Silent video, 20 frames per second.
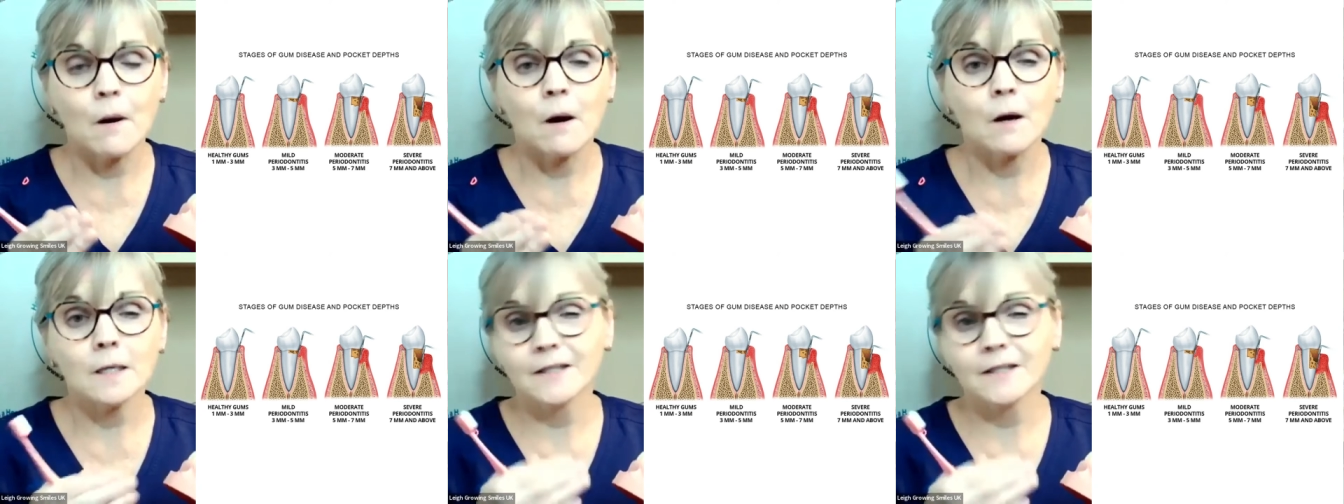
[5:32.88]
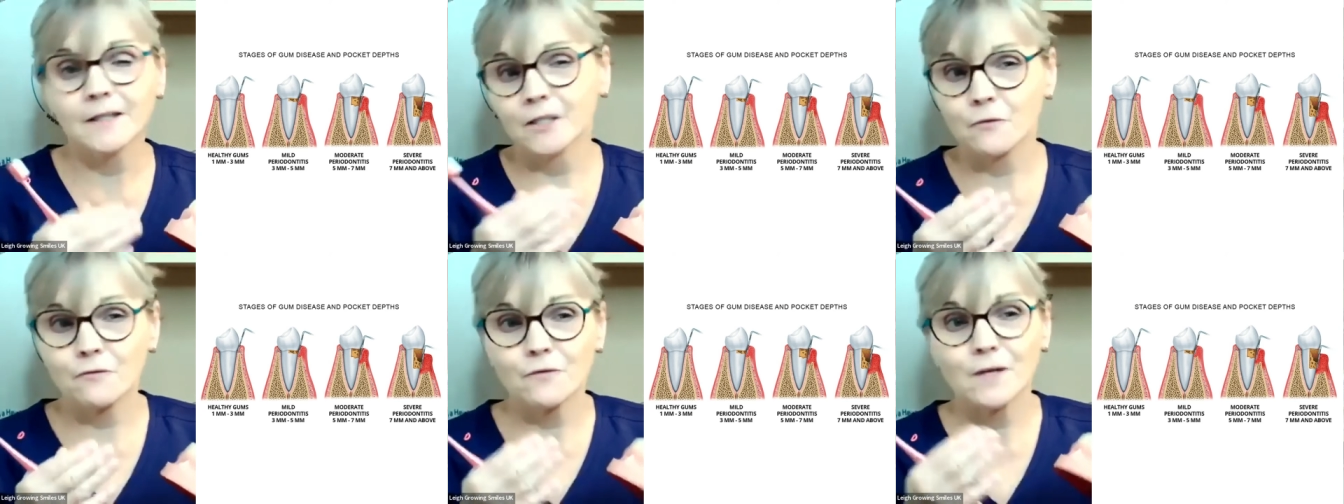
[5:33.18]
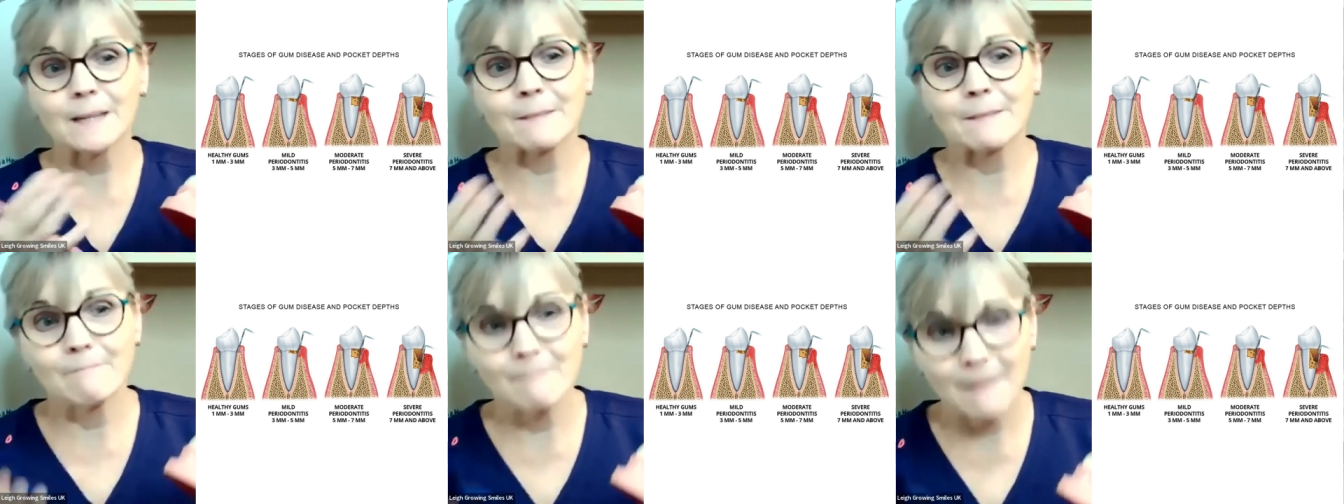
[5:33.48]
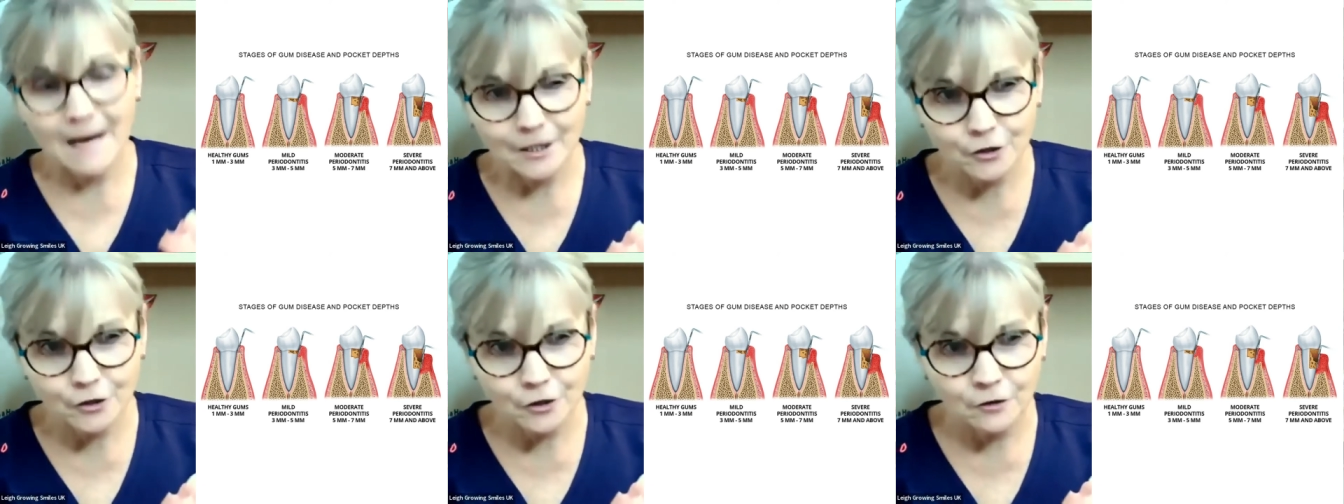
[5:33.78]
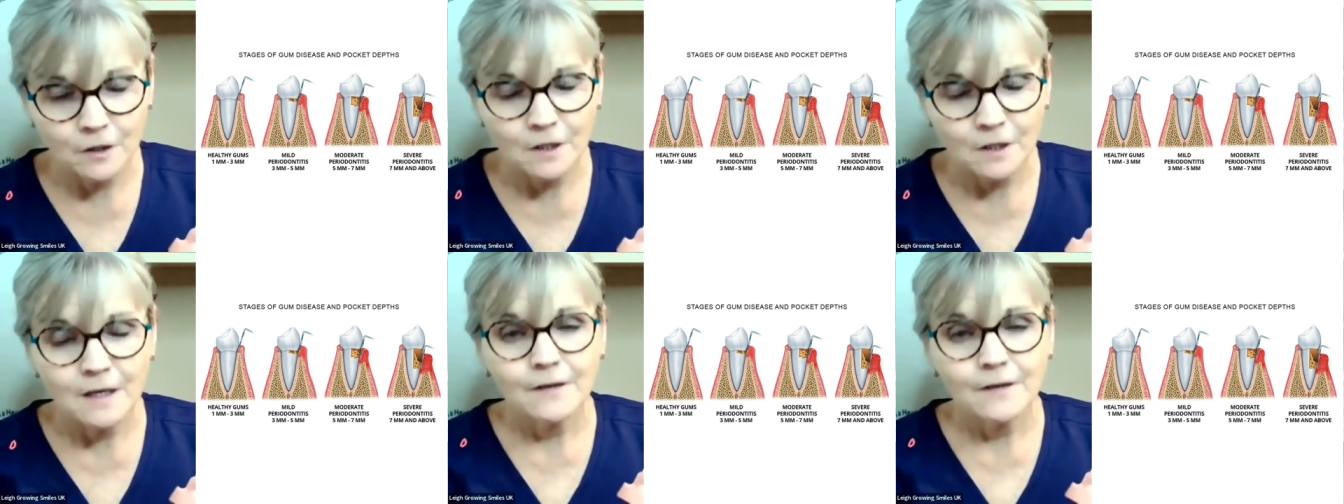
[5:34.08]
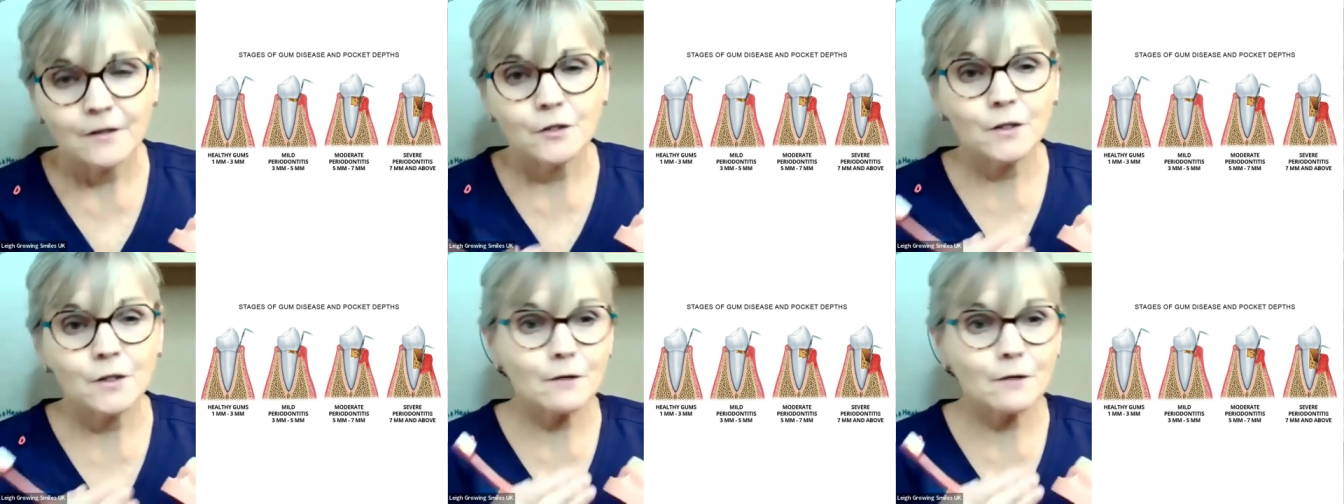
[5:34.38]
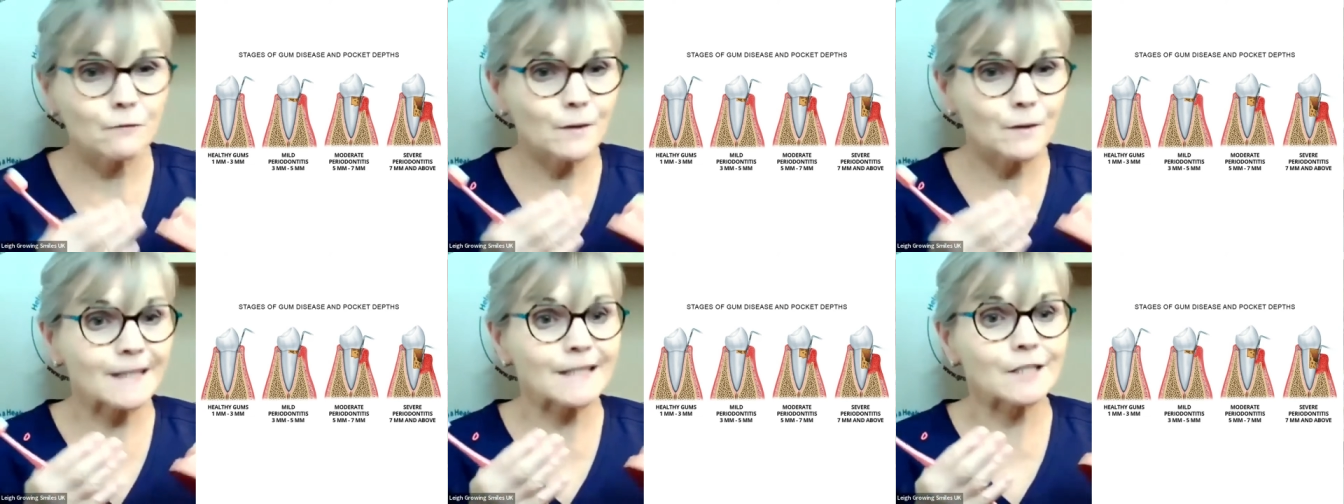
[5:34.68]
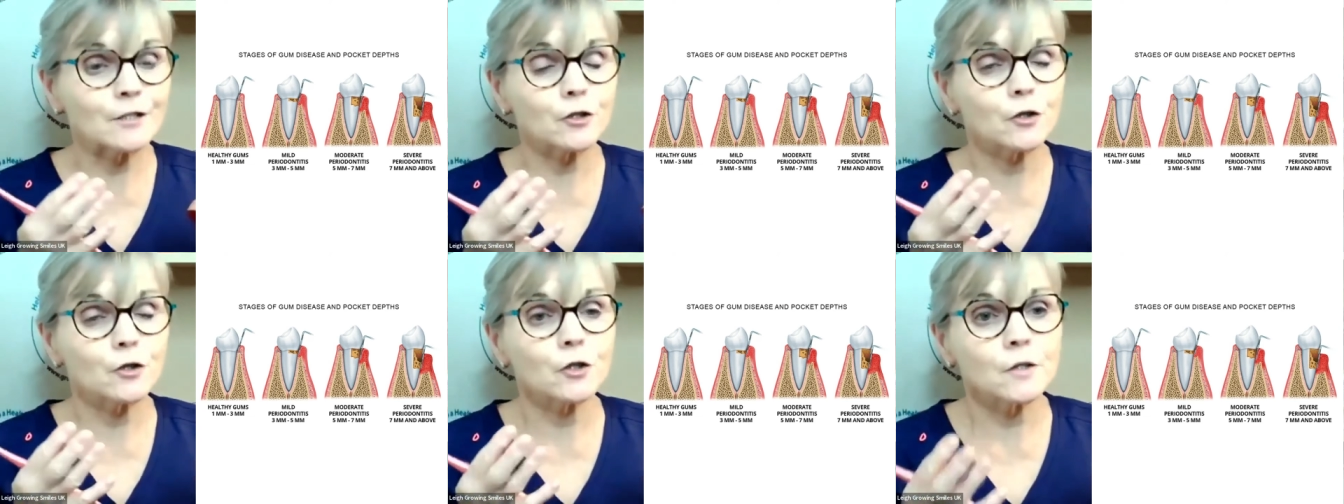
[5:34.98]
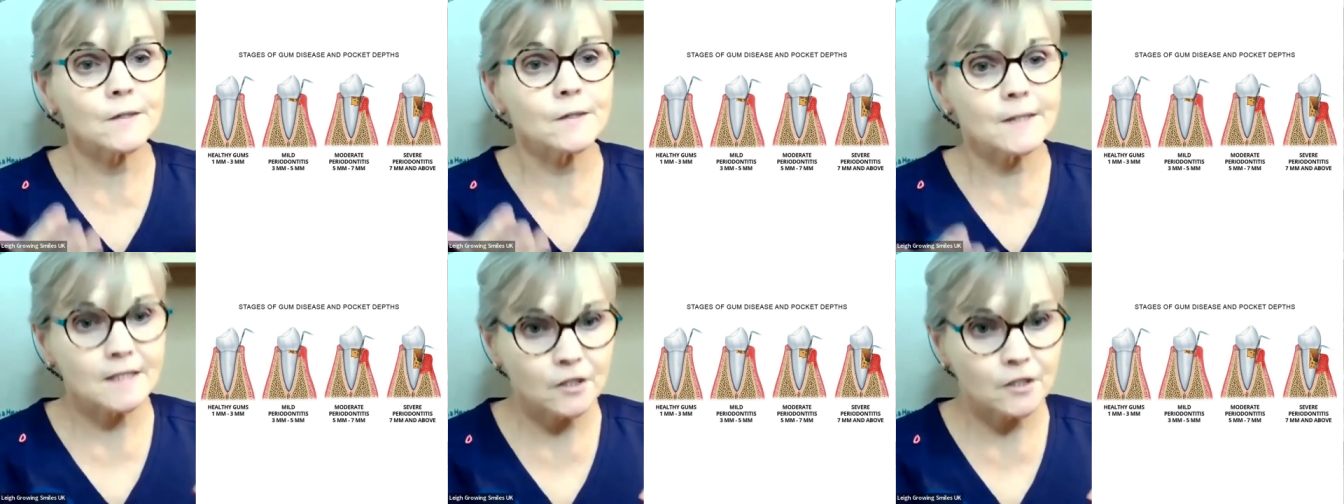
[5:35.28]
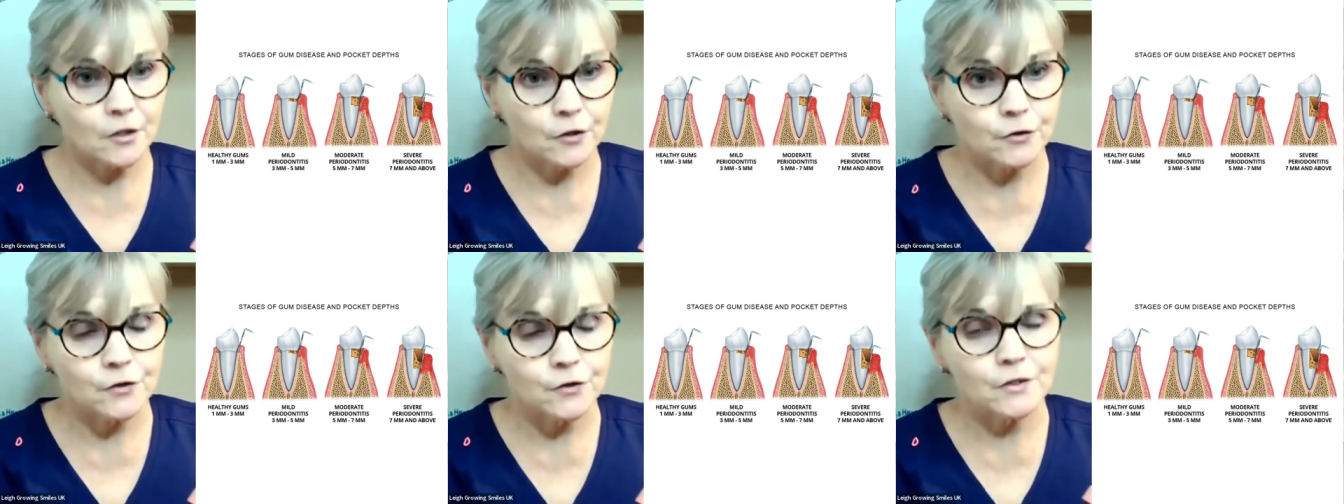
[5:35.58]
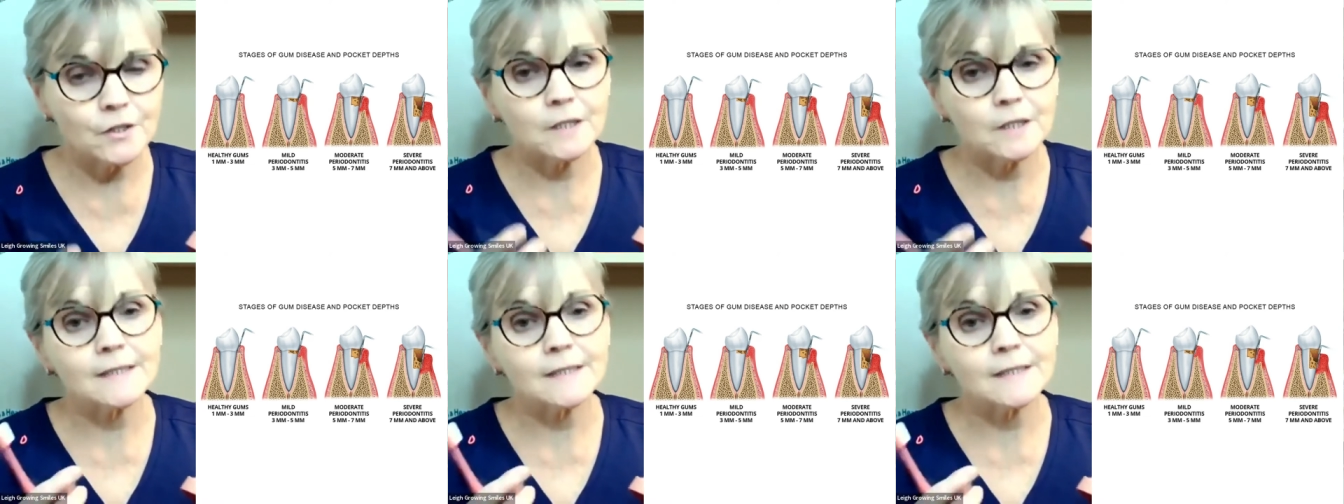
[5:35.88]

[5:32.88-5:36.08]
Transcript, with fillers: pocket. They don't really measure. They don't get really too concerned